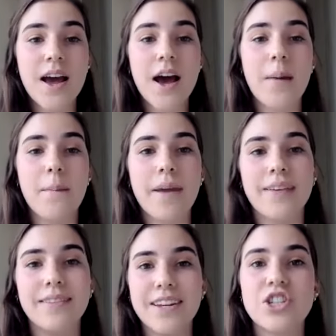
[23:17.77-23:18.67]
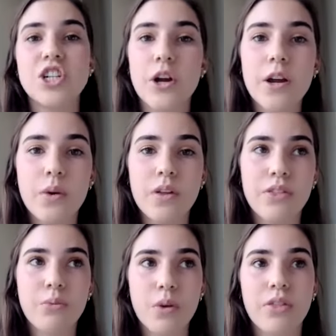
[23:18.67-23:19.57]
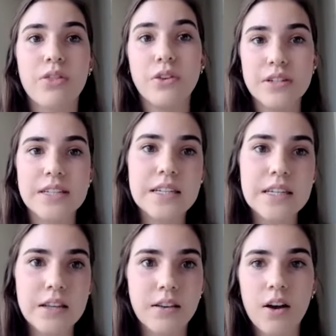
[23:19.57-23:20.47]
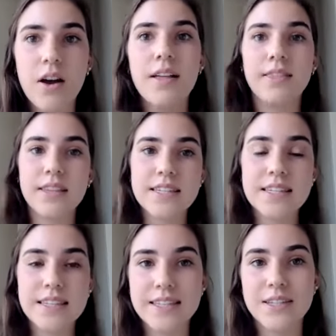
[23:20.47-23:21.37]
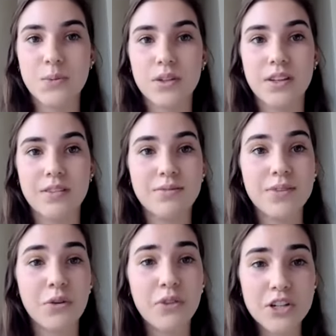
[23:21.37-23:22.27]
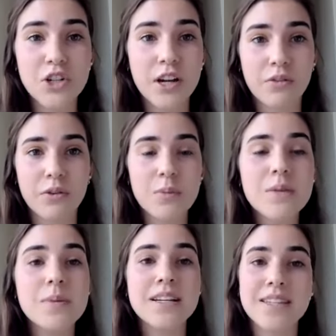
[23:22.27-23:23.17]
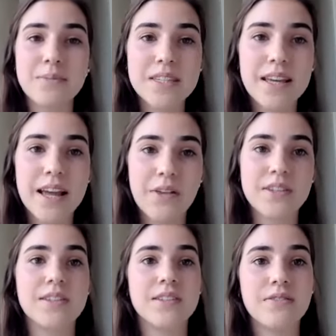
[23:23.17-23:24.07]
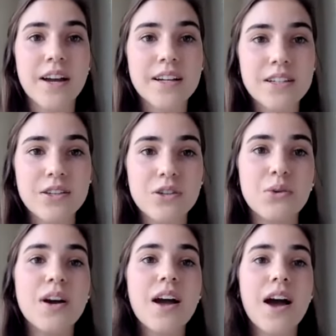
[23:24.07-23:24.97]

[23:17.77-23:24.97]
And sharing with your teen, listen, this is really, frustrating for me because I'm seeing how this is affecting you.